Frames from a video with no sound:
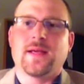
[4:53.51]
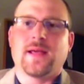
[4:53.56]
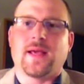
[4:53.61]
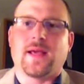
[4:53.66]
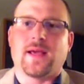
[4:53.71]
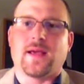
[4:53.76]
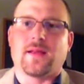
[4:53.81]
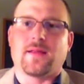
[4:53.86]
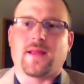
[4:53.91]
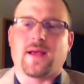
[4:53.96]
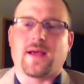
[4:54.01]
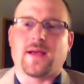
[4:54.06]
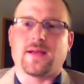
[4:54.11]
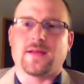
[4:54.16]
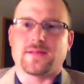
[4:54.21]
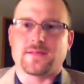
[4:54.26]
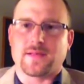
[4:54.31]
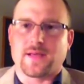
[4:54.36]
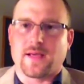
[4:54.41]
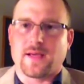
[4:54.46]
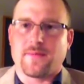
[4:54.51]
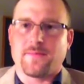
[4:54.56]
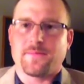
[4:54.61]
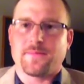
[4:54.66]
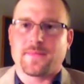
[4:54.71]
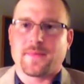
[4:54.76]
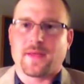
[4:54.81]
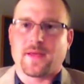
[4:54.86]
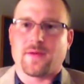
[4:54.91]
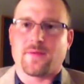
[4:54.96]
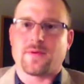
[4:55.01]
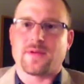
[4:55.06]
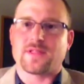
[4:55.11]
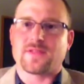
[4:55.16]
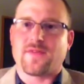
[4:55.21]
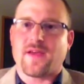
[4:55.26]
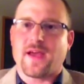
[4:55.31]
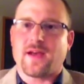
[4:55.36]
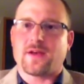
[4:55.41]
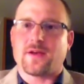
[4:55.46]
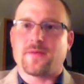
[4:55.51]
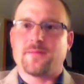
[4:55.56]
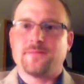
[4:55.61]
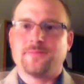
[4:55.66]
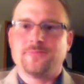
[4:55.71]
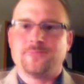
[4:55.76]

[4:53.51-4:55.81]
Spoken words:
and that is a risk factor.